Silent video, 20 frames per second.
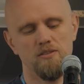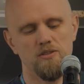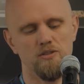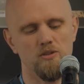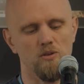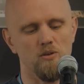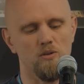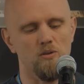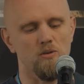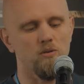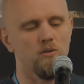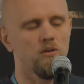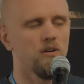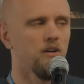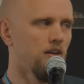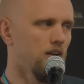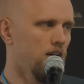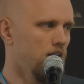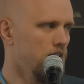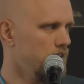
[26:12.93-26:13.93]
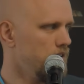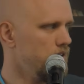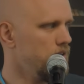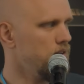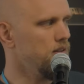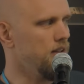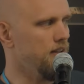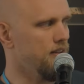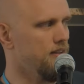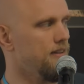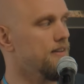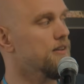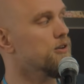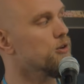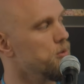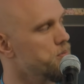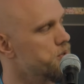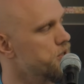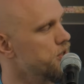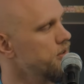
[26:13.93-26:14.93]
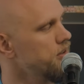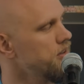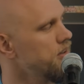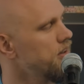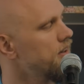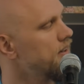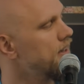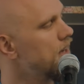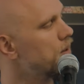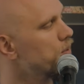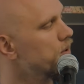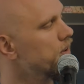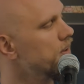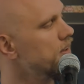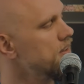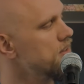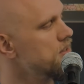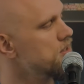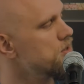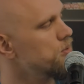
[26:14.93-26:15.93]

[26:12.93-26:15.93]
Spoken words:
So, you know, like encryption, networking,